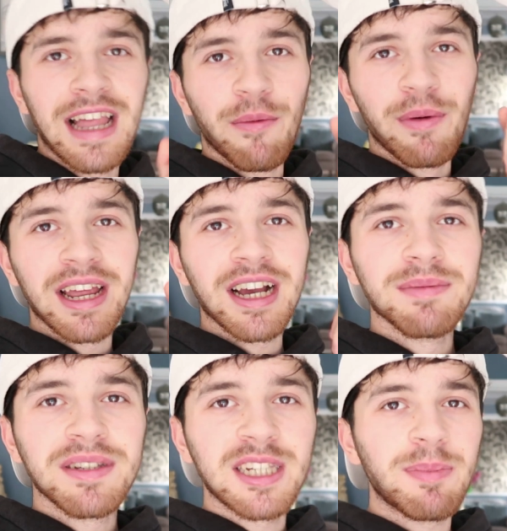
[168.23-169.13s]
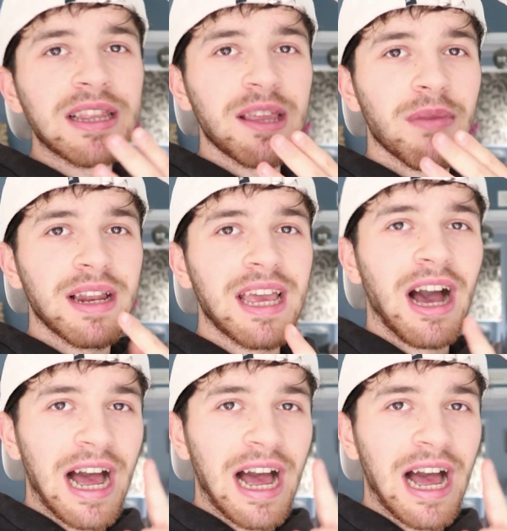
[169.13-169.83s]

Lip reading: Now, when it comes to spending money,